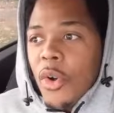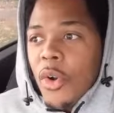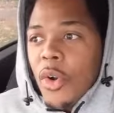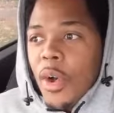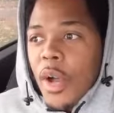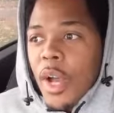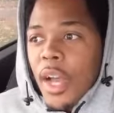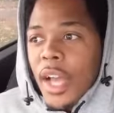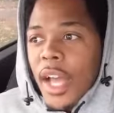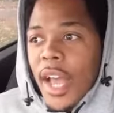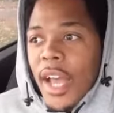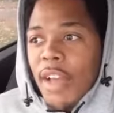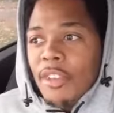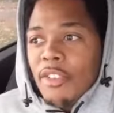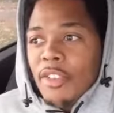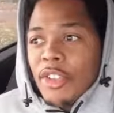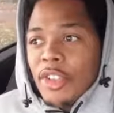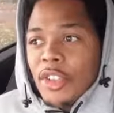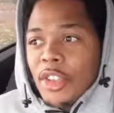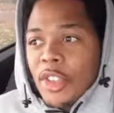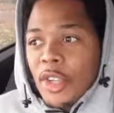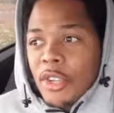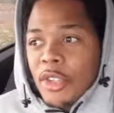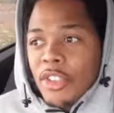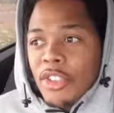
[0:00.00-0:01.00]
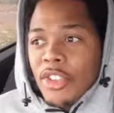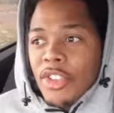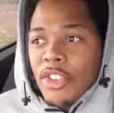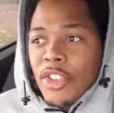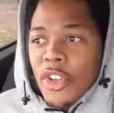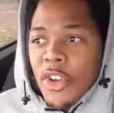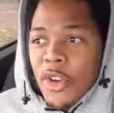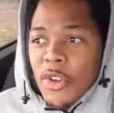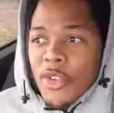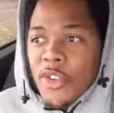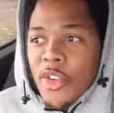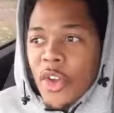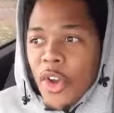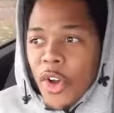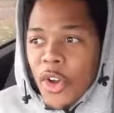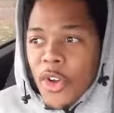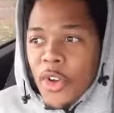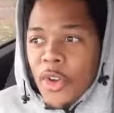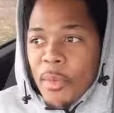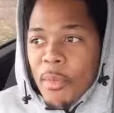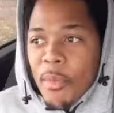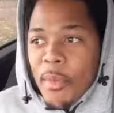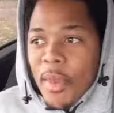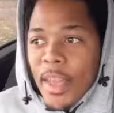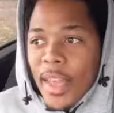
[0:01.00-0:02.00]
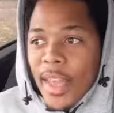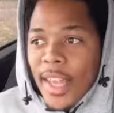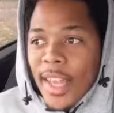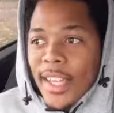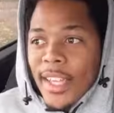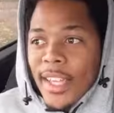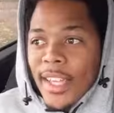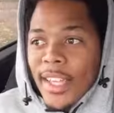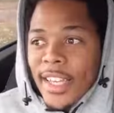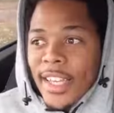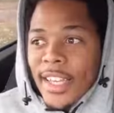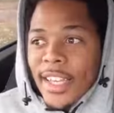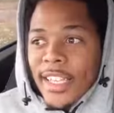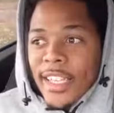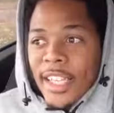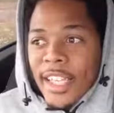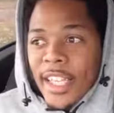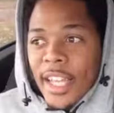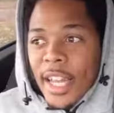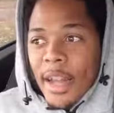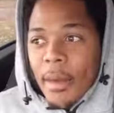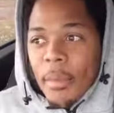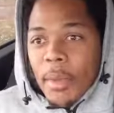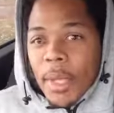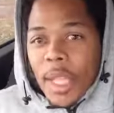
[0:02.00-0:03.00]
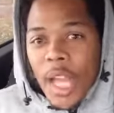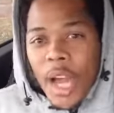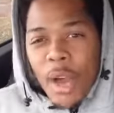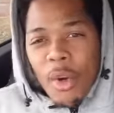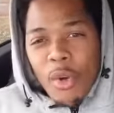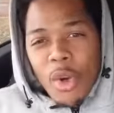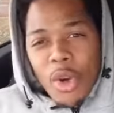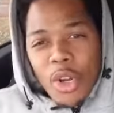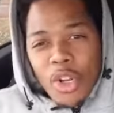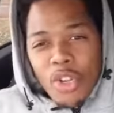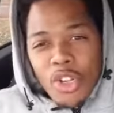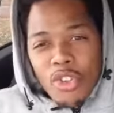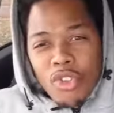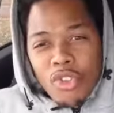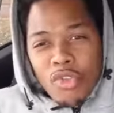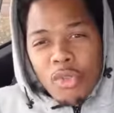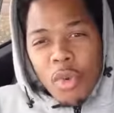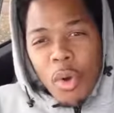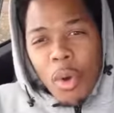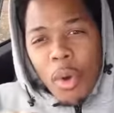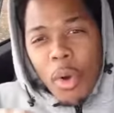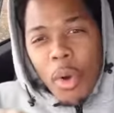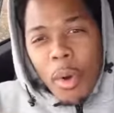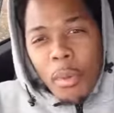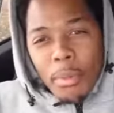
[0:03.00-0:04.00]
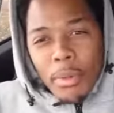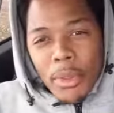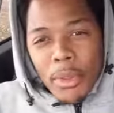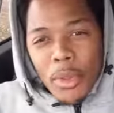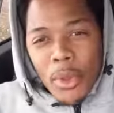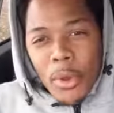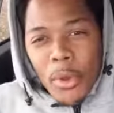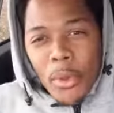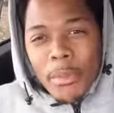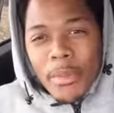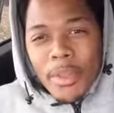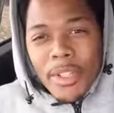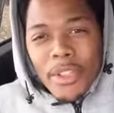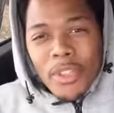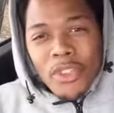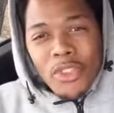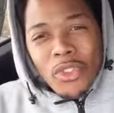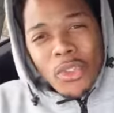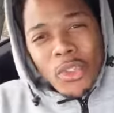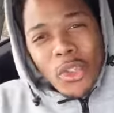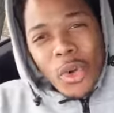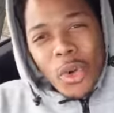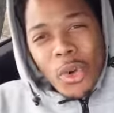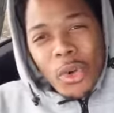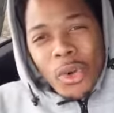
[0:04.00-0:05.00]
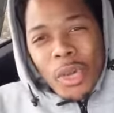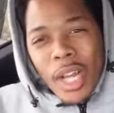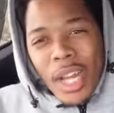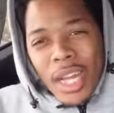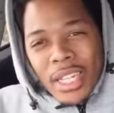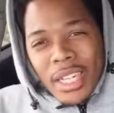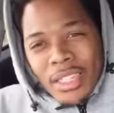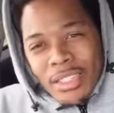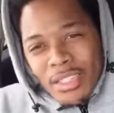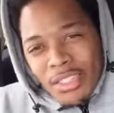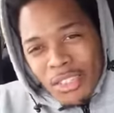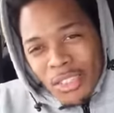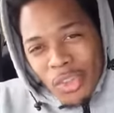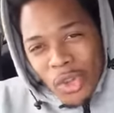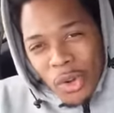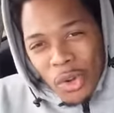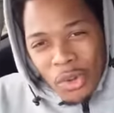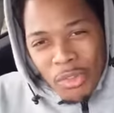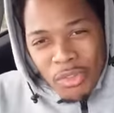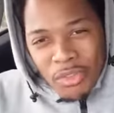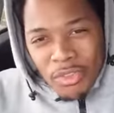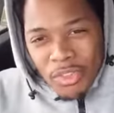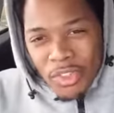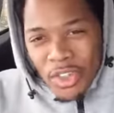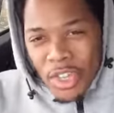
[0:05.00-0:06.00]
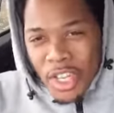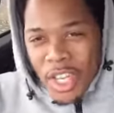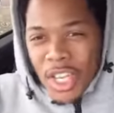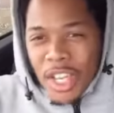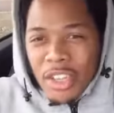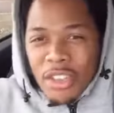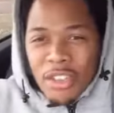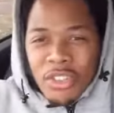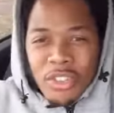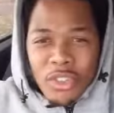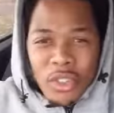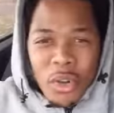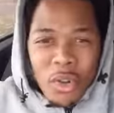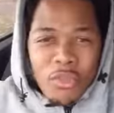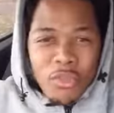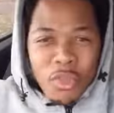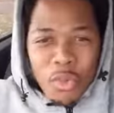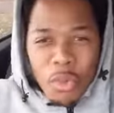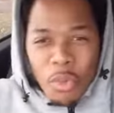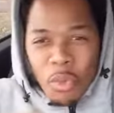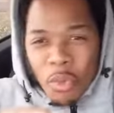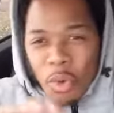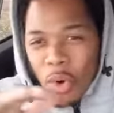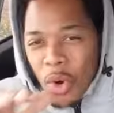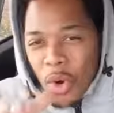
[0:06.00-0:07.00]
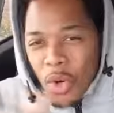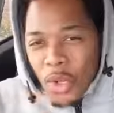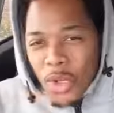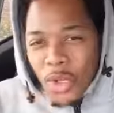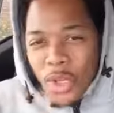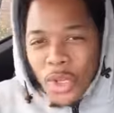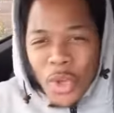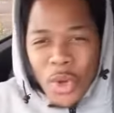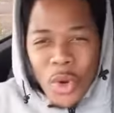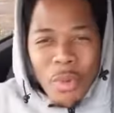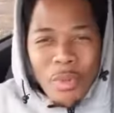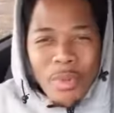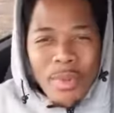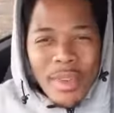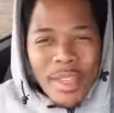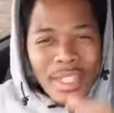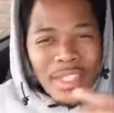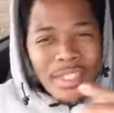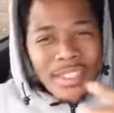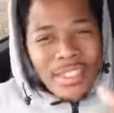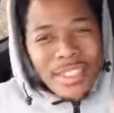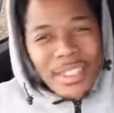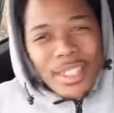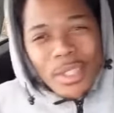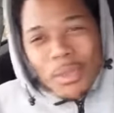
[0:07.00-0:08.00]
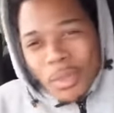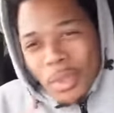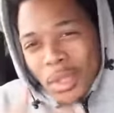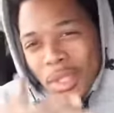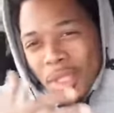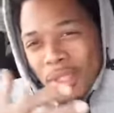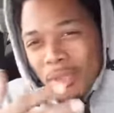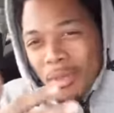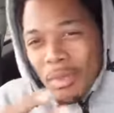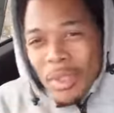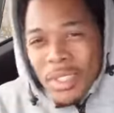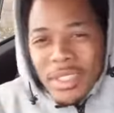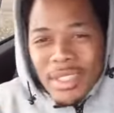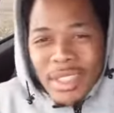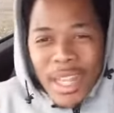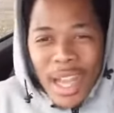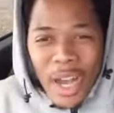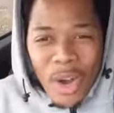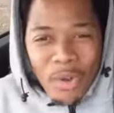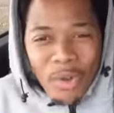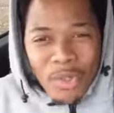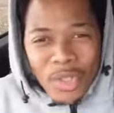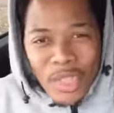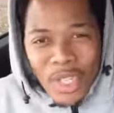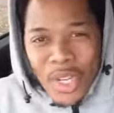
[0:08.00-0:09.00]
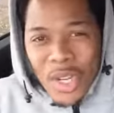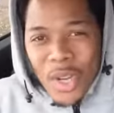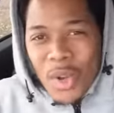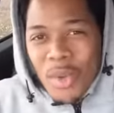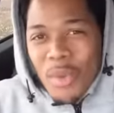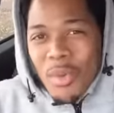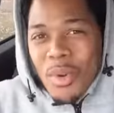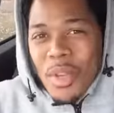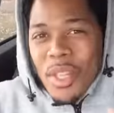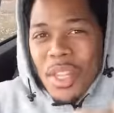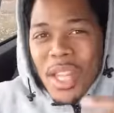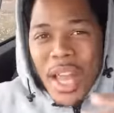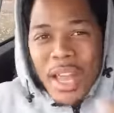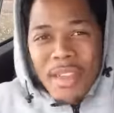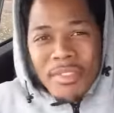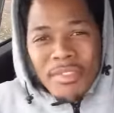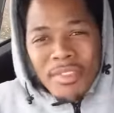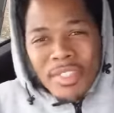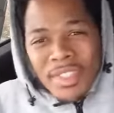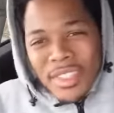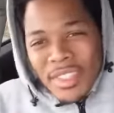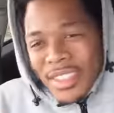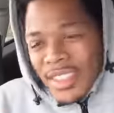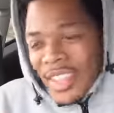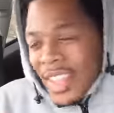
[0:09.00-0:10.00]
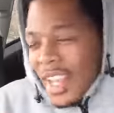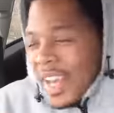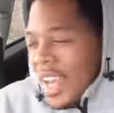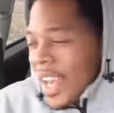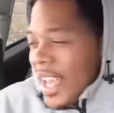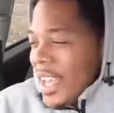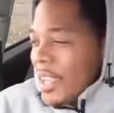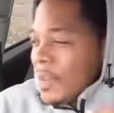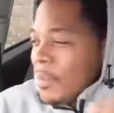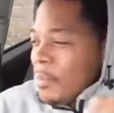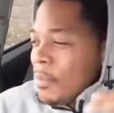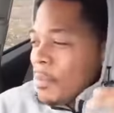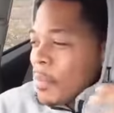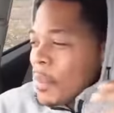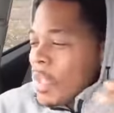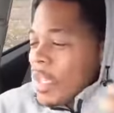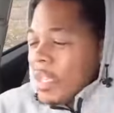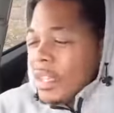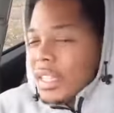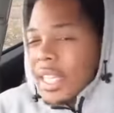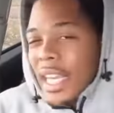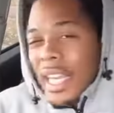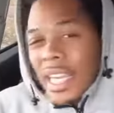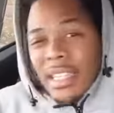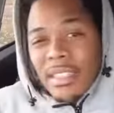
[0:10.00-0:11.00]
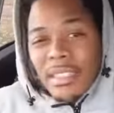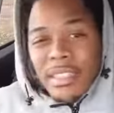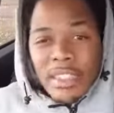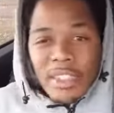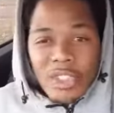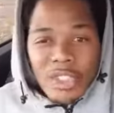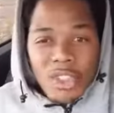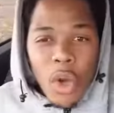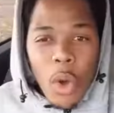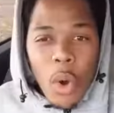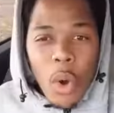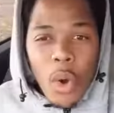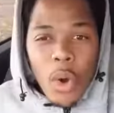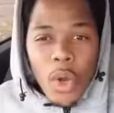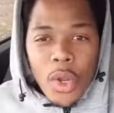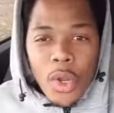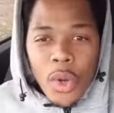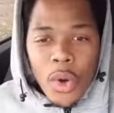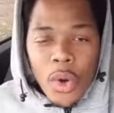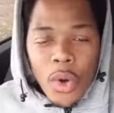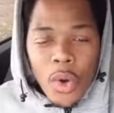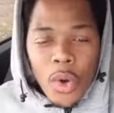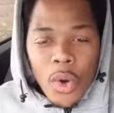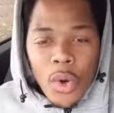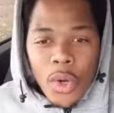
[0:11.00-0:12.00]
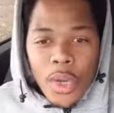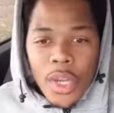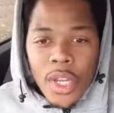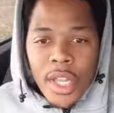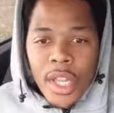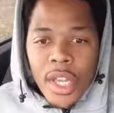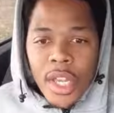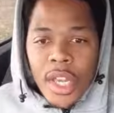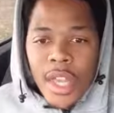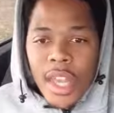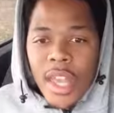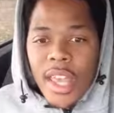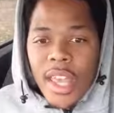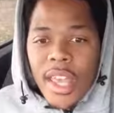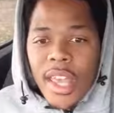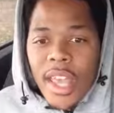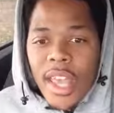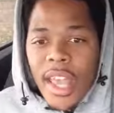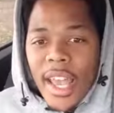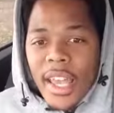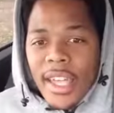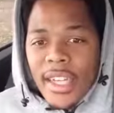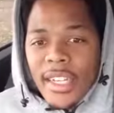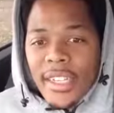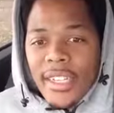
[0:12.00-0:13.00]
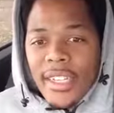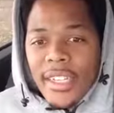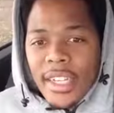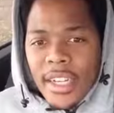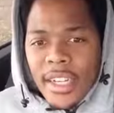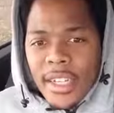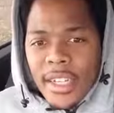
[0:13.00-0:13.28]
I have a 13-year-old daughter, man, that I'm allowing her to grow up a little bit, you know, kind of surf the world a little bit, see what's out there, what life is like, things that's going on. And